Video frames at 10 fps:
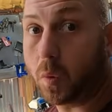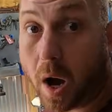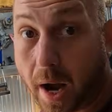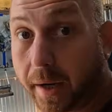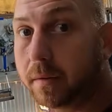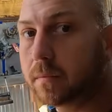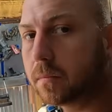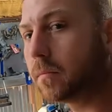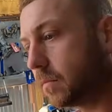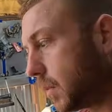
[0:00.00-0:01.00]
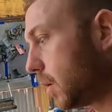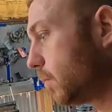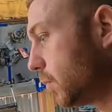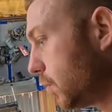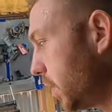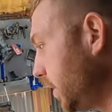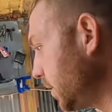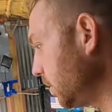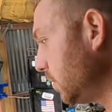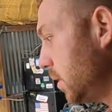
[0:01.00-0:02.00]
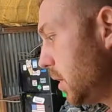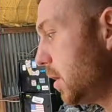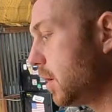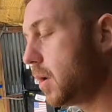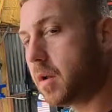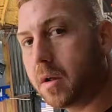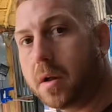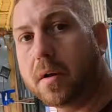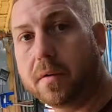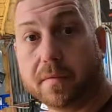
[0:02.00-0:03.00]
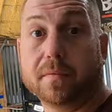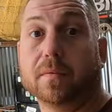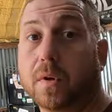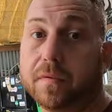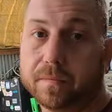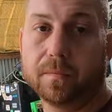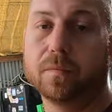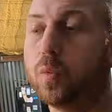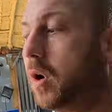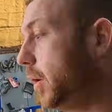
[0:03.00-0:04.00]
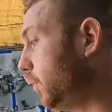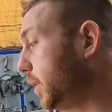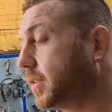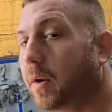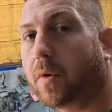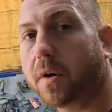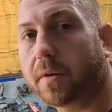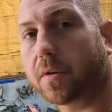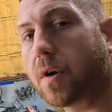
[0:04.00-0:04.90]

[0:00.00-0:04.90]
Why? Reason. Well, one reason I want it on the